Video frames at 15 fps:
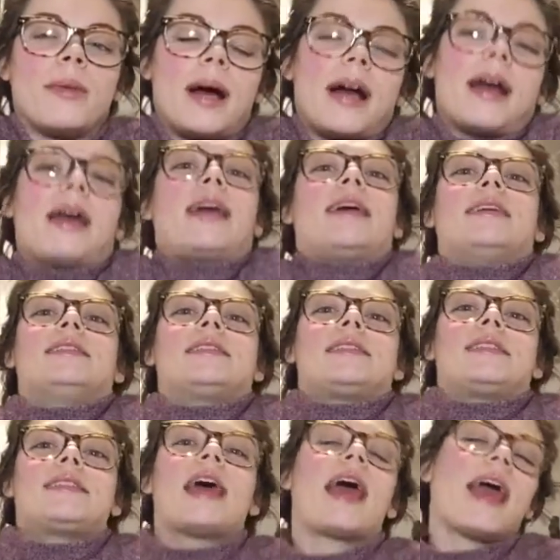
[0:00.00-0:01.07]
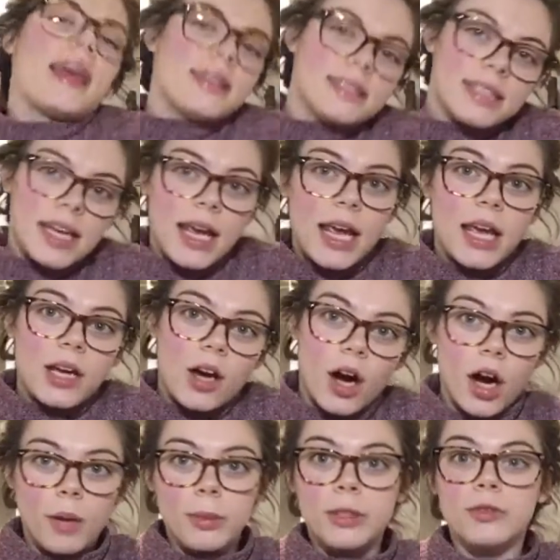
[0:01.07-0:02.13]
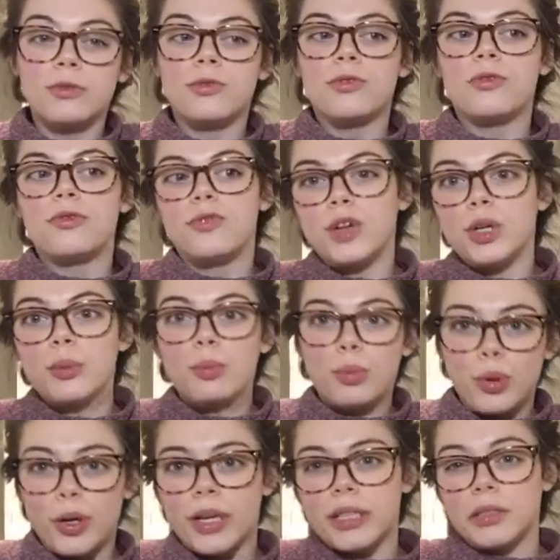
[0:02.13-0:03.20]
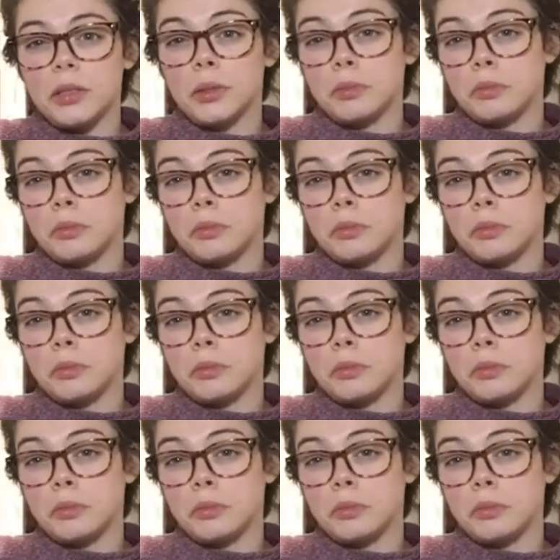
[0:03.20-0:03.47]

my 10 day carbon footprint